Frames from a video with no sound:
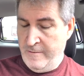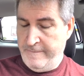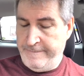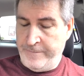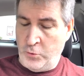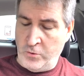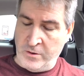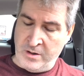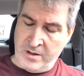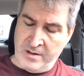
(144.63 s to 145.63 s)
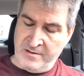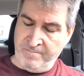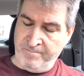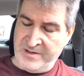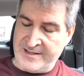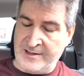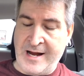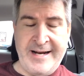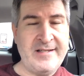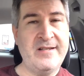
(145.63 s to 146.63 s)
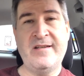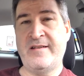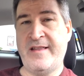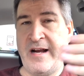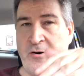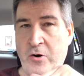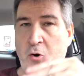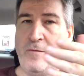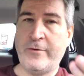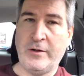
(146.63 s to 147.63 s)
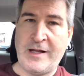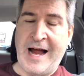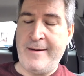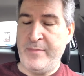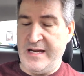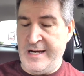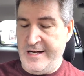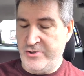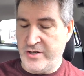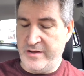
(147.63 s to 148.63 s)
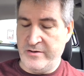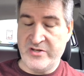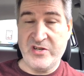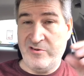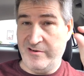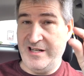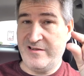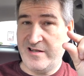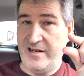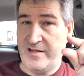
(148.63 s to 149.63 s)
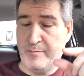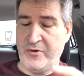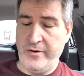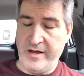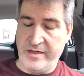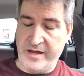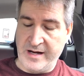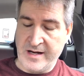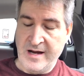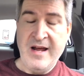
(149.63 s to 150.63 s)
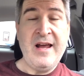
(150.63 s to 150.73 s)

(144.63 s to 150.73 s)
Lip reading: four slices that are overlapping each other, so it's pretty thick,